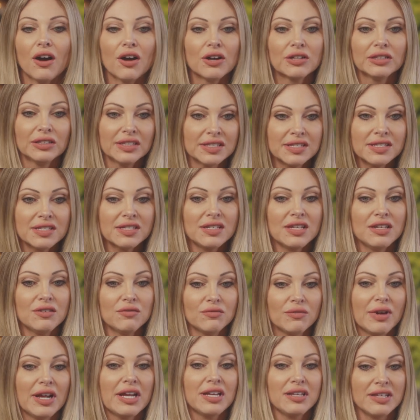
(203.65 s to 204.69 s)
are
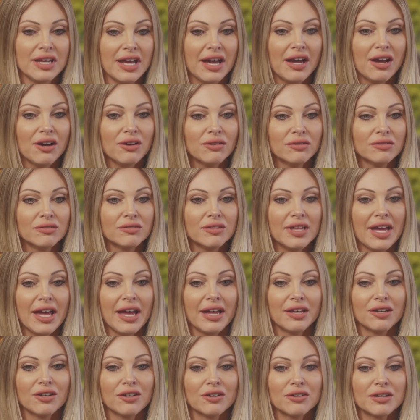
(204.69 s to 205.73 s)
listening right now
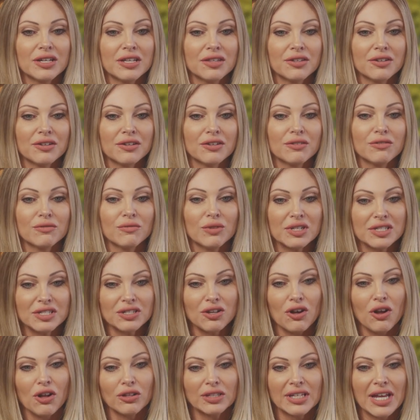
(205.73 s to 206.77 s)
that are either what's
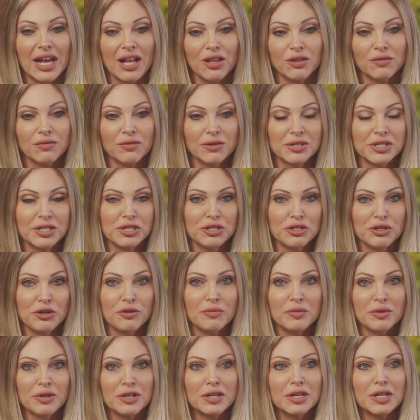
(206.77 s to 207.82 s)
called California
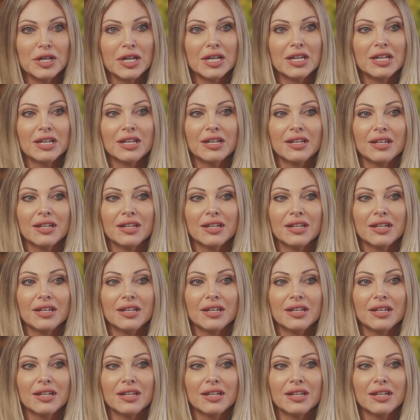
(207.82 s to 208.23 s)
sober